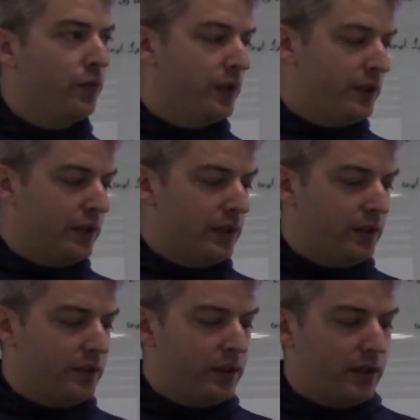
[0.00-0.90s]
We
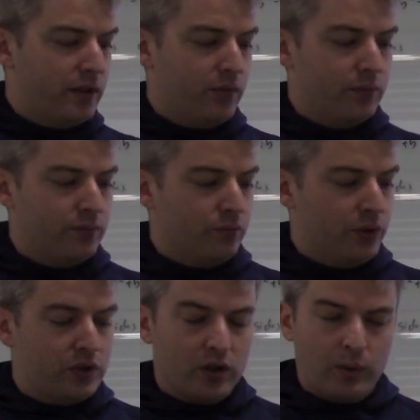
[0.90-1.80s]

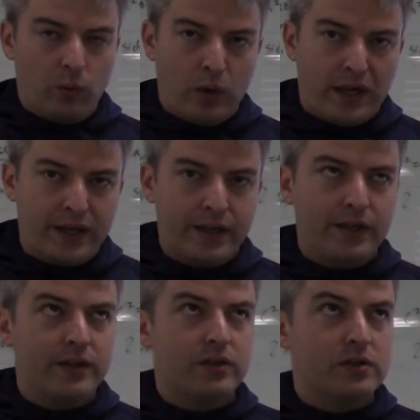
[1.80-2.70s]
talked about
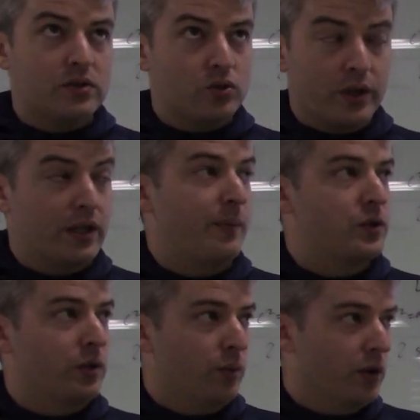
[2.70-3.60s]
why
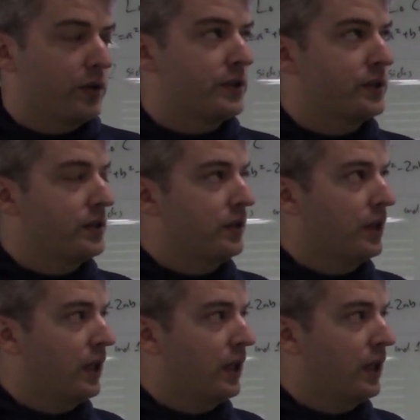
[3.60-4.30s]
trigonometry works.